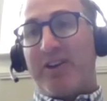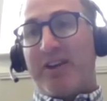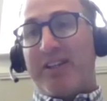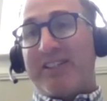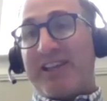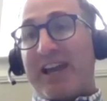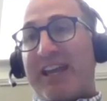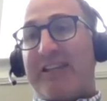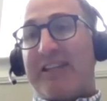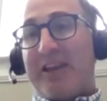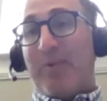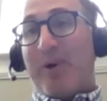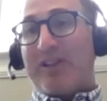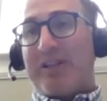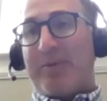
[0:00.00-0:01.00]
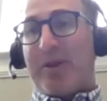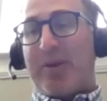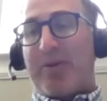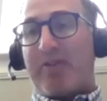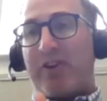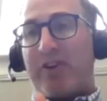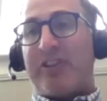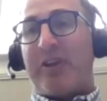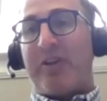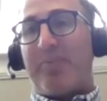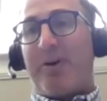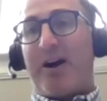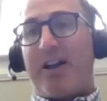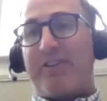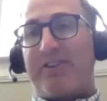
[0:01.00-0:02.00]
Secondly, once they become a first-time
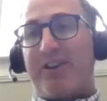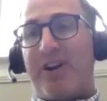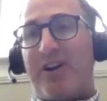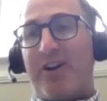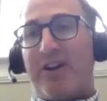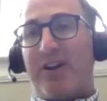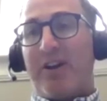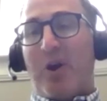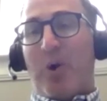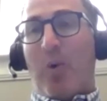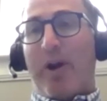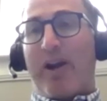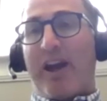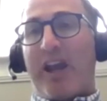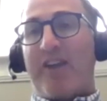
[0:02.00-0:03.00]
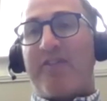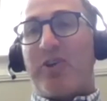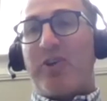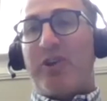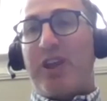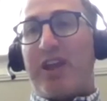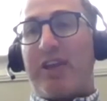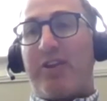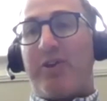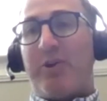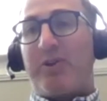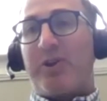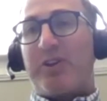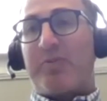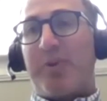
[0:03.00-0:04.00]
depositor, what kind of unique
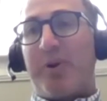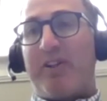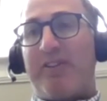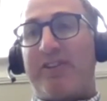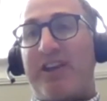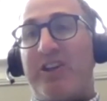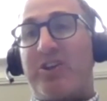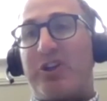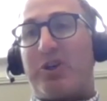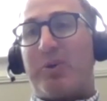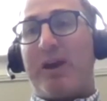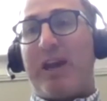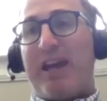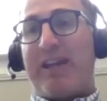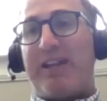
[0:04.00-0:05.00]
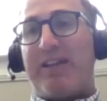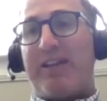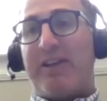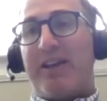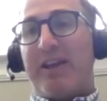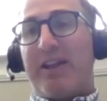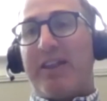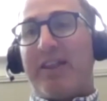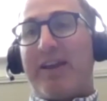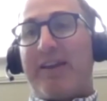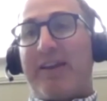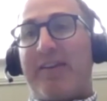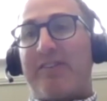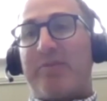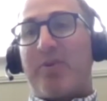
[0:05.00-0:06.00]
user experience can you create that
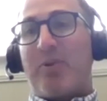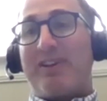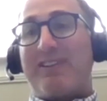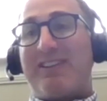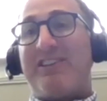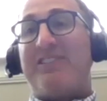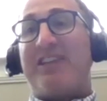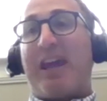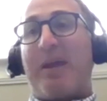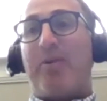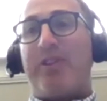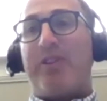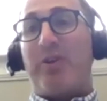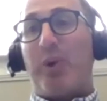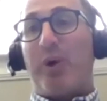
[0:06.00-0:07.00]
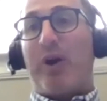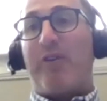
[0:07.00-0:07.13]
gives them a reason to stay with you loyal